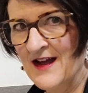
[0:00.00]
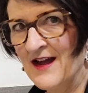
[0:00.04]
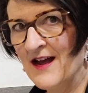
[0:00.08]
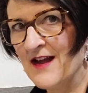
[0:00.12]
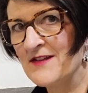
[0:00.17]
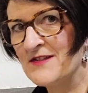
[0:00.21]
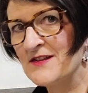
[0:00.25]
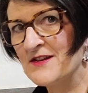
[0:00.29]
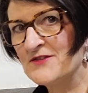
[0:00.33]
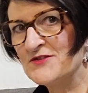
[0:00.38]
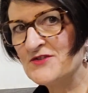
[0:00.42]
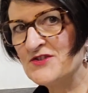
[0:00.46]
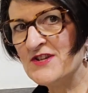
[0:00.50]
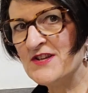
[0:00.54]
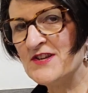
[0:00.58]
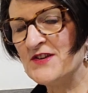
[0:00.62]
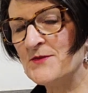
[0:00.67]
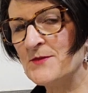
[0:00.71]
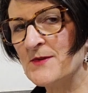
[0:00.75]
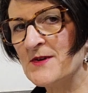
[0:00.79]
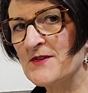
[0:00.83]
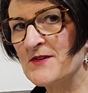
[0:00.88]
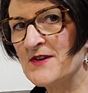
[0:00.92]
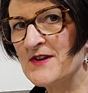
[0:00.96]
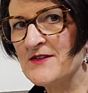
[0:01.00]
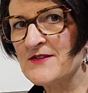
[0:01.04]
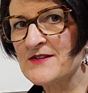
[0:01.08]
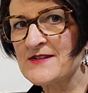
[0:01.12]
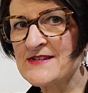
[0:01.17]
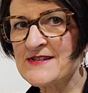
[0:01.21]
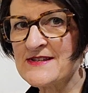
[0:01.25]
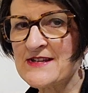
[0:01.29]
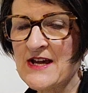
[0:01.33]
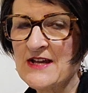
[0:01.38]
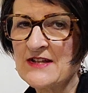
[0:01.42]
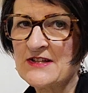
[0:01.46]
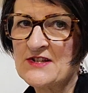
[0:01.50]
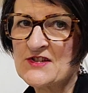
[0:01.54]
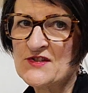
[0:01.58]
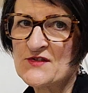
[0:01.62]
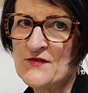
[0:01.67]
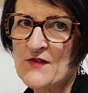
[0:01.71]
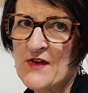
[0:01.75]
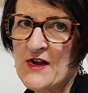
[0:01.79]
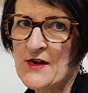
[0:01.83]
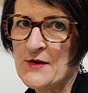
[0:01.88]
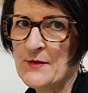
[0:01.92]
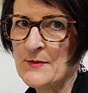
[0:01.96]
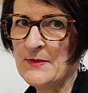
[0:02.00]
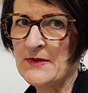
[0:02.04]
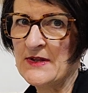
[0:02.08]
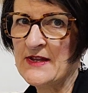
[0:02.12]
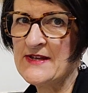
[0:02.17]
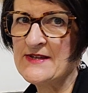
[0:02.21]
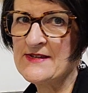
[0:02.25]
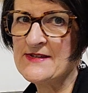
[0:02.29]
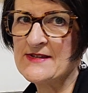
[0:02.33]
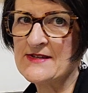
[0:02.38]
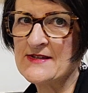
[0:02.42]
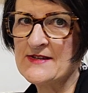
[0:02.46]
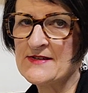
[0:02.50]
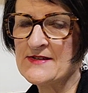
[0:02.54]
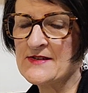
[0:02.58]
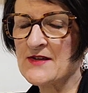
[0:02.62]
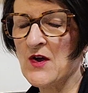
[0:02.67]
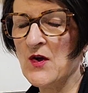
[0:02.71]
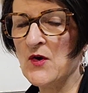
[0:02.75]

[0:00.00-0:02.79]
Hi there, Jean Greer here at Stylish Fireplaces.